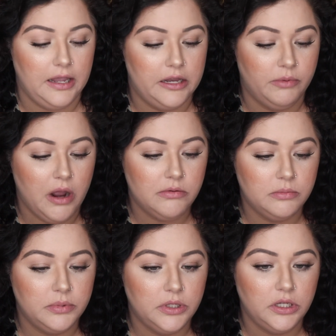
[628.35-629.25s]
in
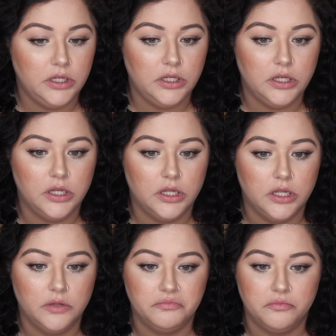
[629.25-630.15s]
probably
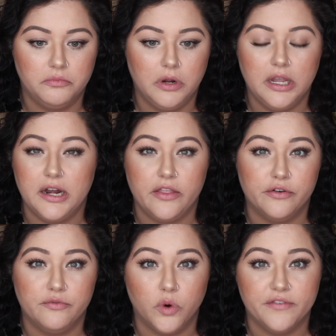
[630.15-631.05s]
another
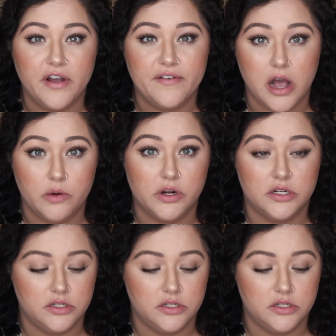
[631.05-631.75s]
4 or 5 hours.